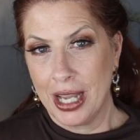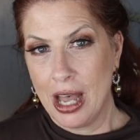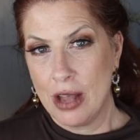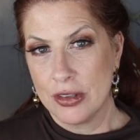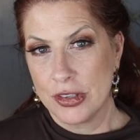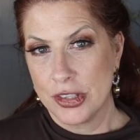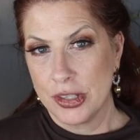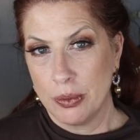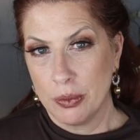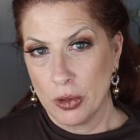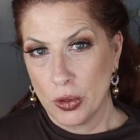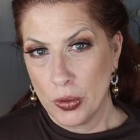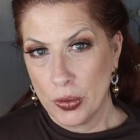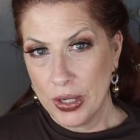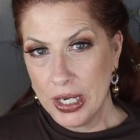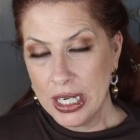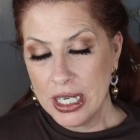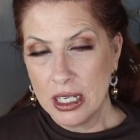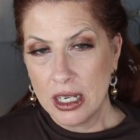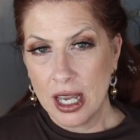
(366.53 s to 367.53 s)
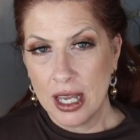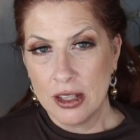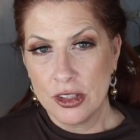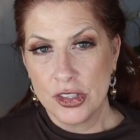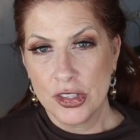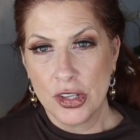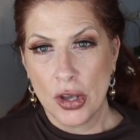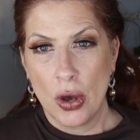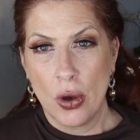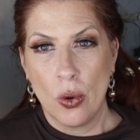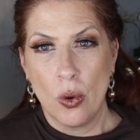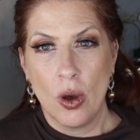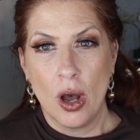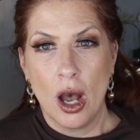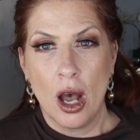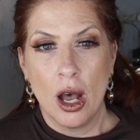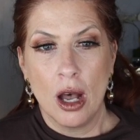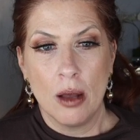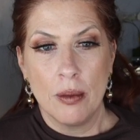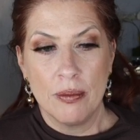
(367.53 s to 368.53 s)
out some green. And so
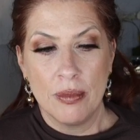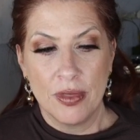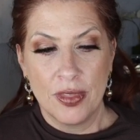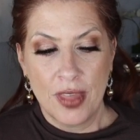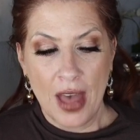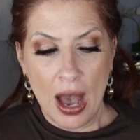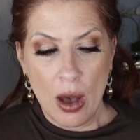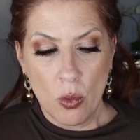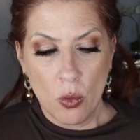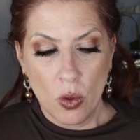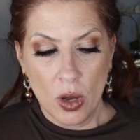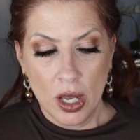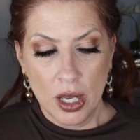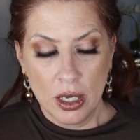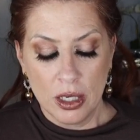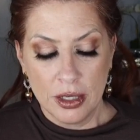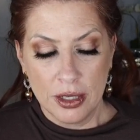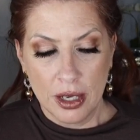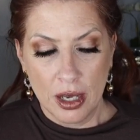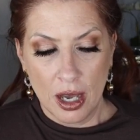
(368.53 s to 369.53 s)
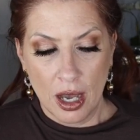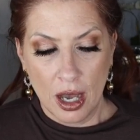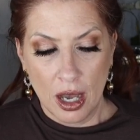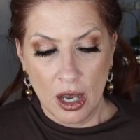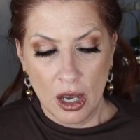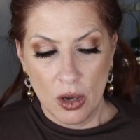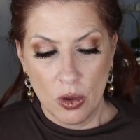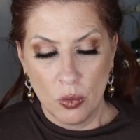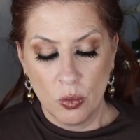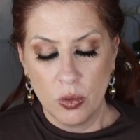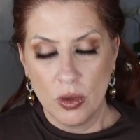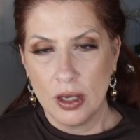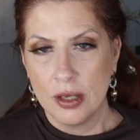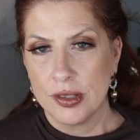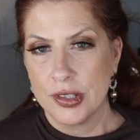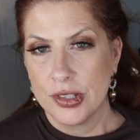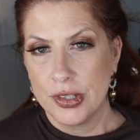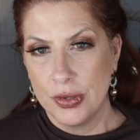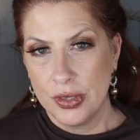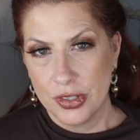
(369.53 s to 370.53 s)
that one,
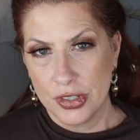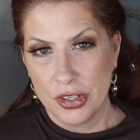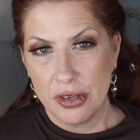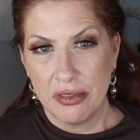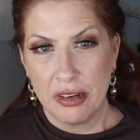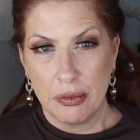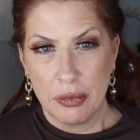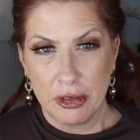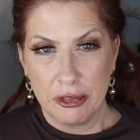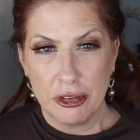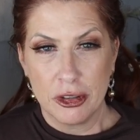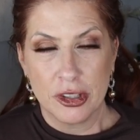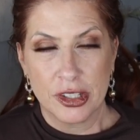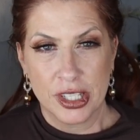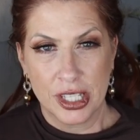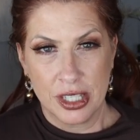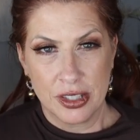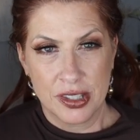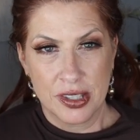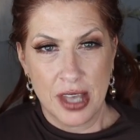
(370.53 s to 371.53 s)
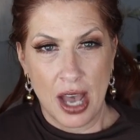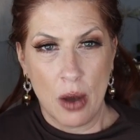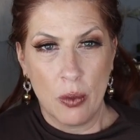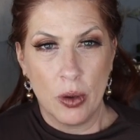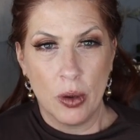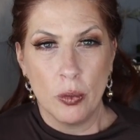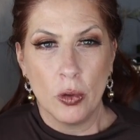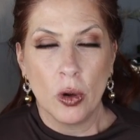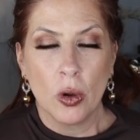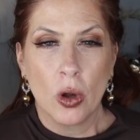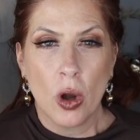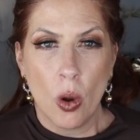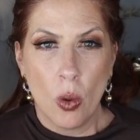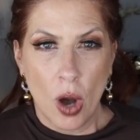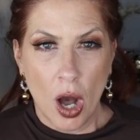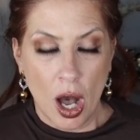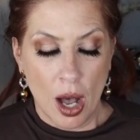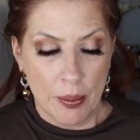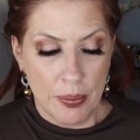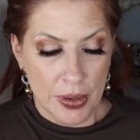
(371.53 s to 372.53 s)
as soon as November 1st hits, that one will
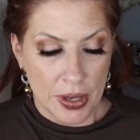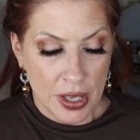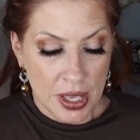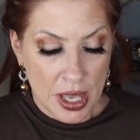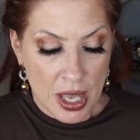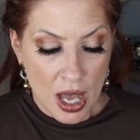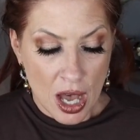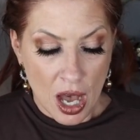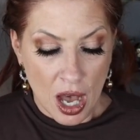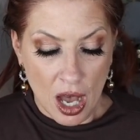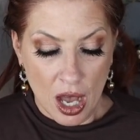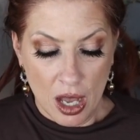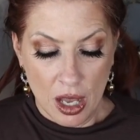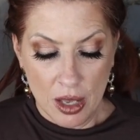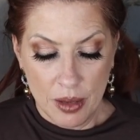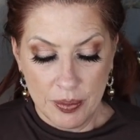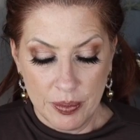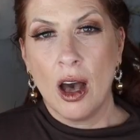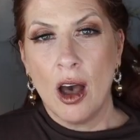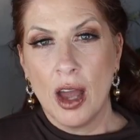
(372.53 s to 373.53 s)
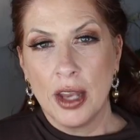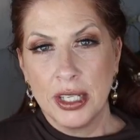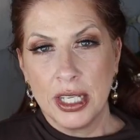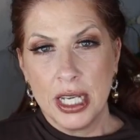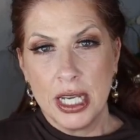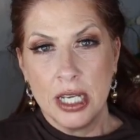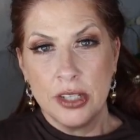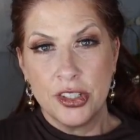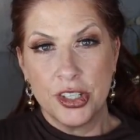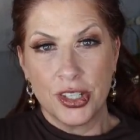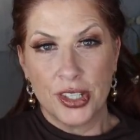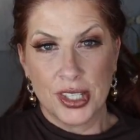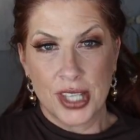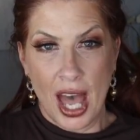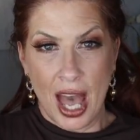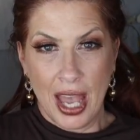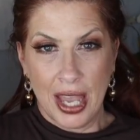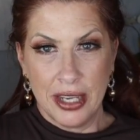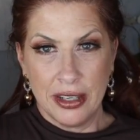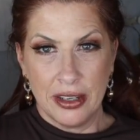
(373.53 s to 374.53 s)
go up. On each
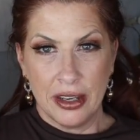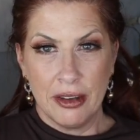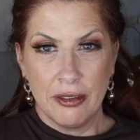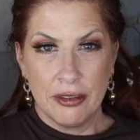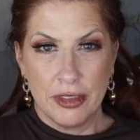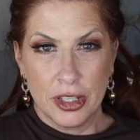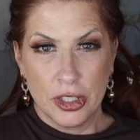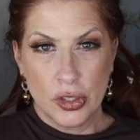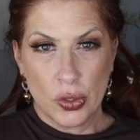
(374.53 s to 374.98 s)
side of the